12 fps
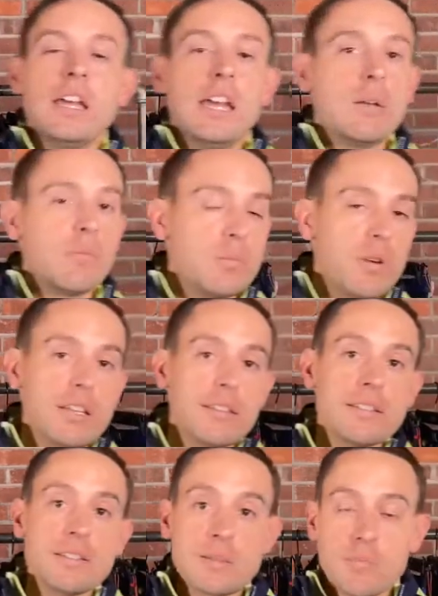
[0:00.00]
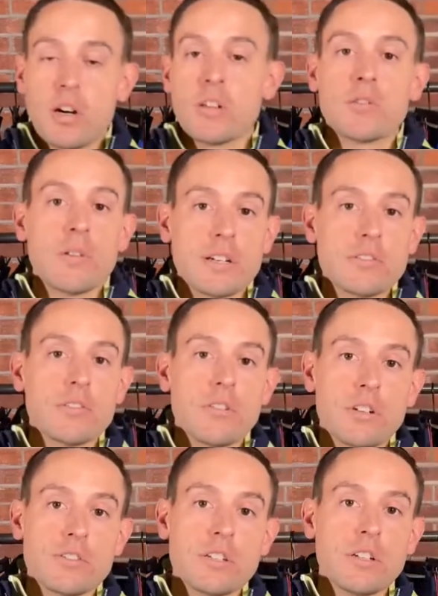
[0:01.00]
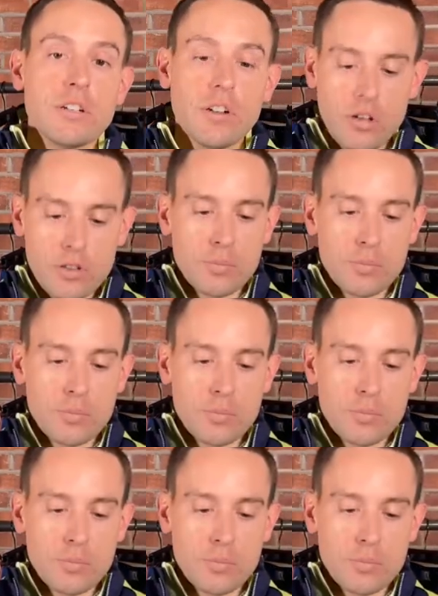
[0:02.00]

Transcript: and we brought the small through extra large in and all the